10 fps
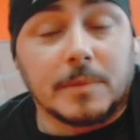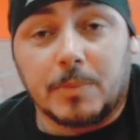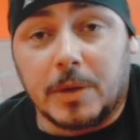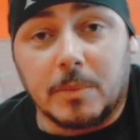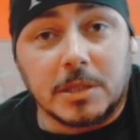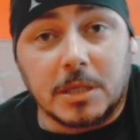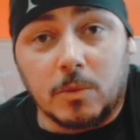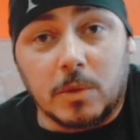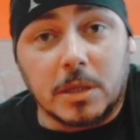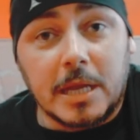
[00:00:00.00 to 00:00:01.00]
Pretty much
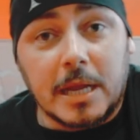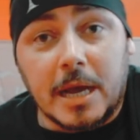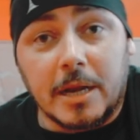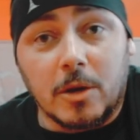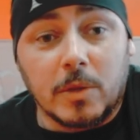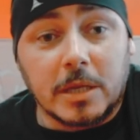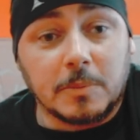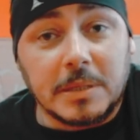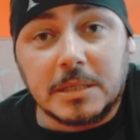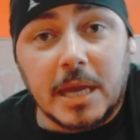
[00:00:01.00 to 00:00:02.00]
anyone that I know that
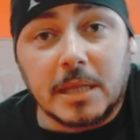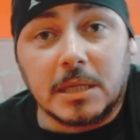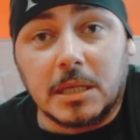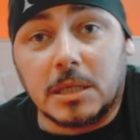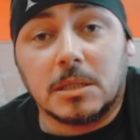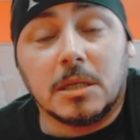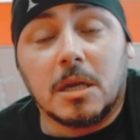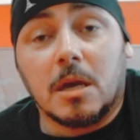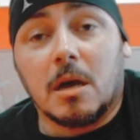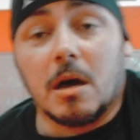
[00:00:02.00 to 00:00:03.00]
speaks Cantonese
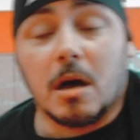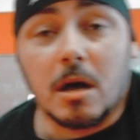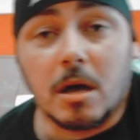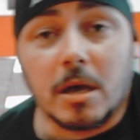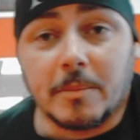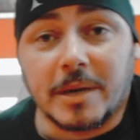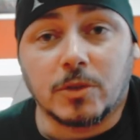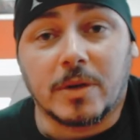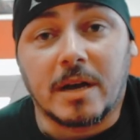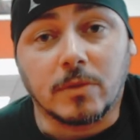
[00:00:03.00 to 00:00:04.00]
in my
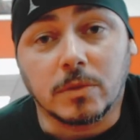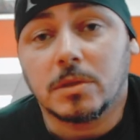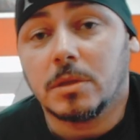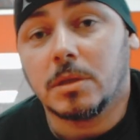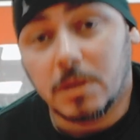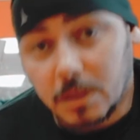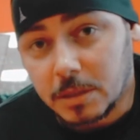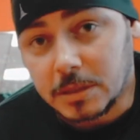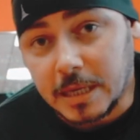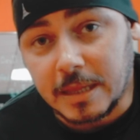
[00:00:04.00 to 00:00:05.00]
travels
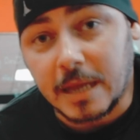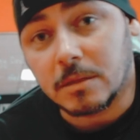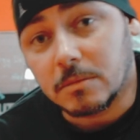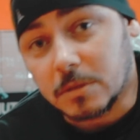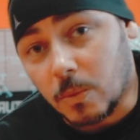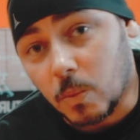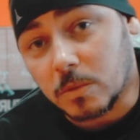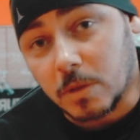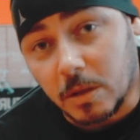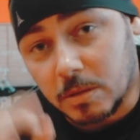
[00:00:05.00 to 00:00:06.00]
say that the
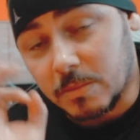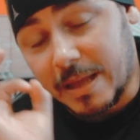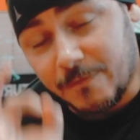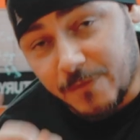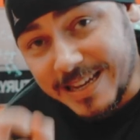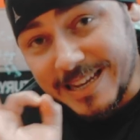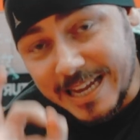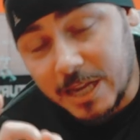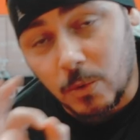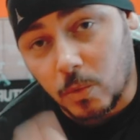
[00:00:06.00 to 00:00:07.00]

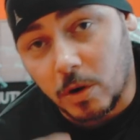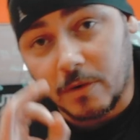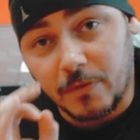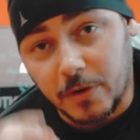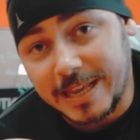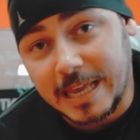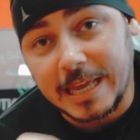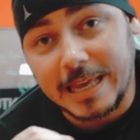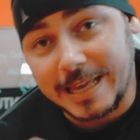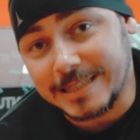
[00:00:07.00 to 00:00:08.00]
phonetic word for
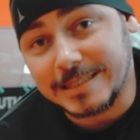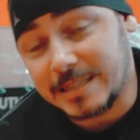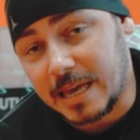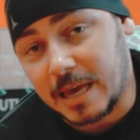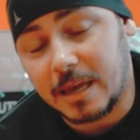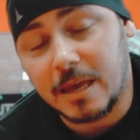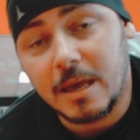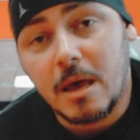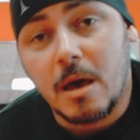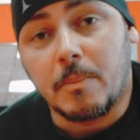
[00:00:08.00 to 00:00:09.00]
kick is tek.
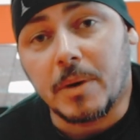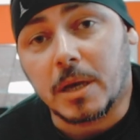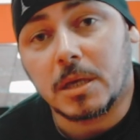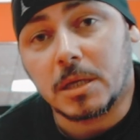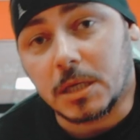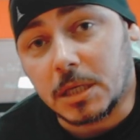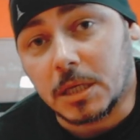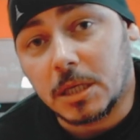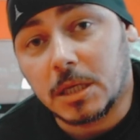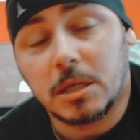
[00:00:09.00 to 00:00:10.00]
But
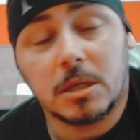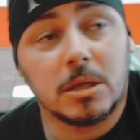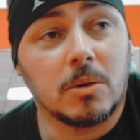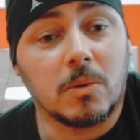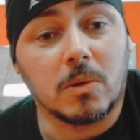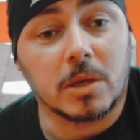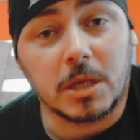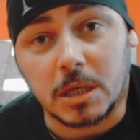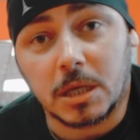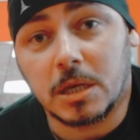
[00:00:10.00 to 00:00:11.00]
ge, or
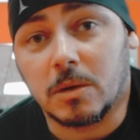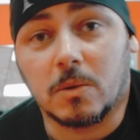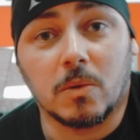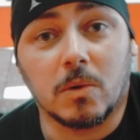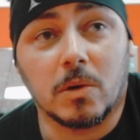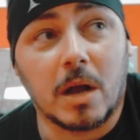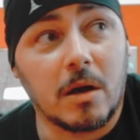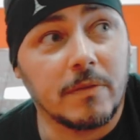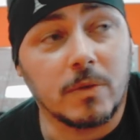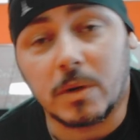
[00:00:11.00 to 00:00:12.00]
gyuk, or
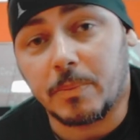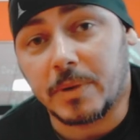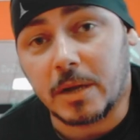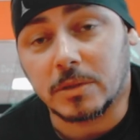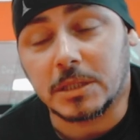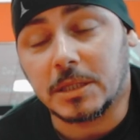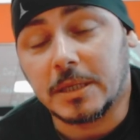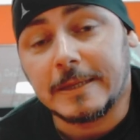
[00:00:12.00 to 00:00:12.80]
however you want to pronounce it,